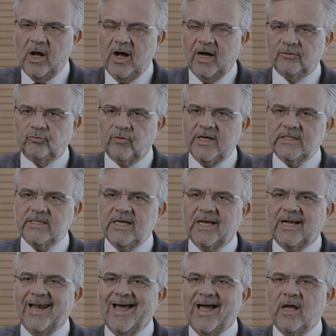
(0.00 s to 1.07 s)
addressing
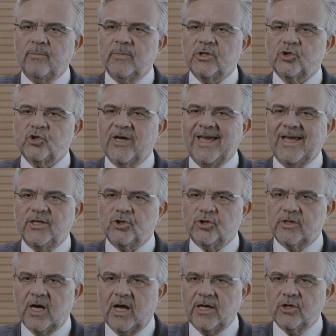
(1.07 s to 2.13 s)
climate change
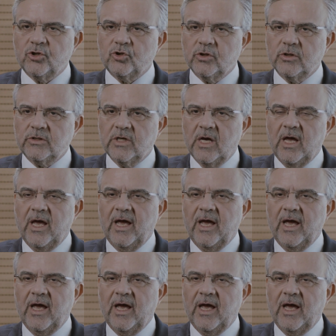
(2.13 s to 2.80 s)
challenges,